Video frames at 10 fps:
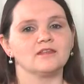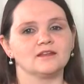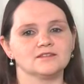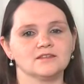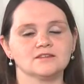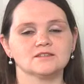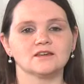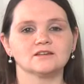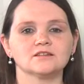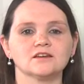That's the
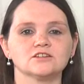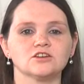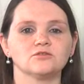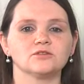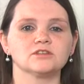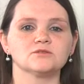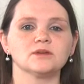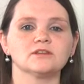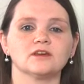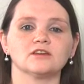second take show for this
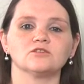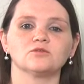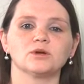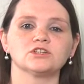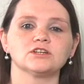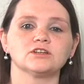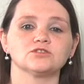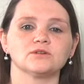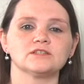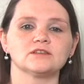week. Thank you for watching
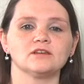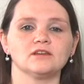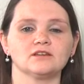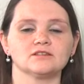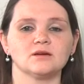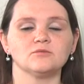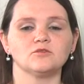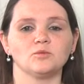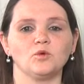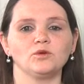and join us again next time
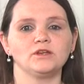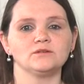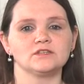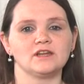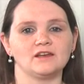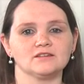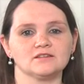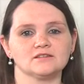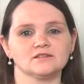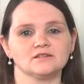for more news
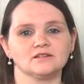analysis.